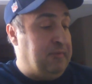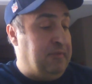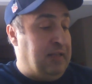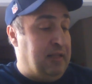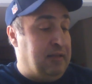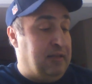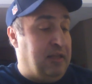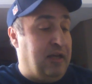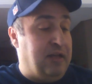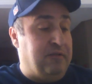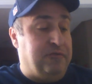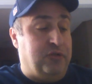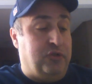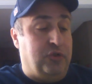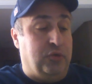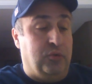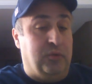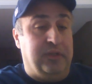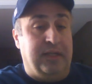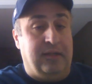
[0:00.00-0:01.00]
a lot of
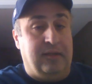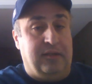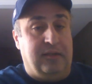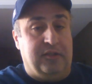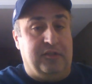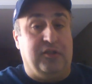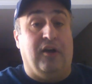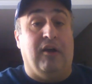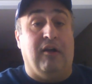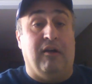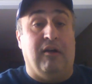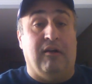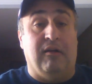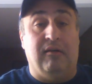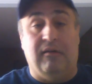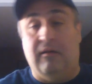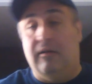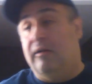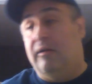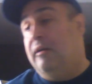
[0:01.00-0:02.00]
dueling
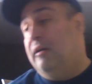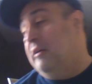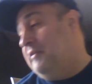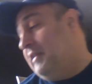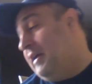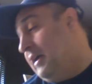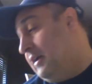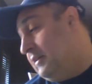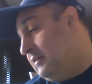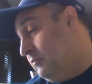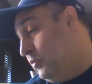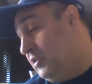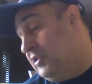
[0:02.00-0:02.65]
guitar on that,